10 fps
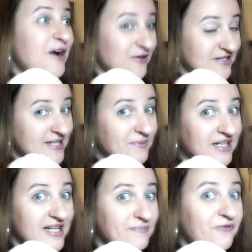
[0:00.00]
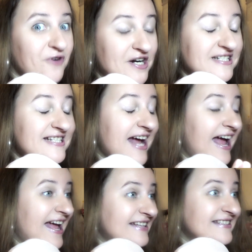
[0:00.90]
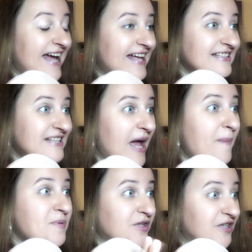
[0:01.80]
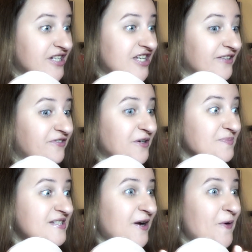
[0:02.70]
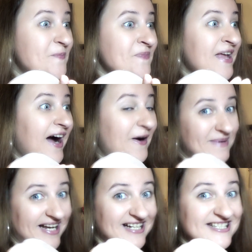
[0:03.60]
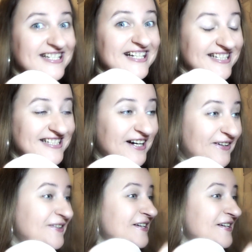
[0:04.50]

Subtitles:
concept clip first and then the production film. So, oh my gosh, let's go.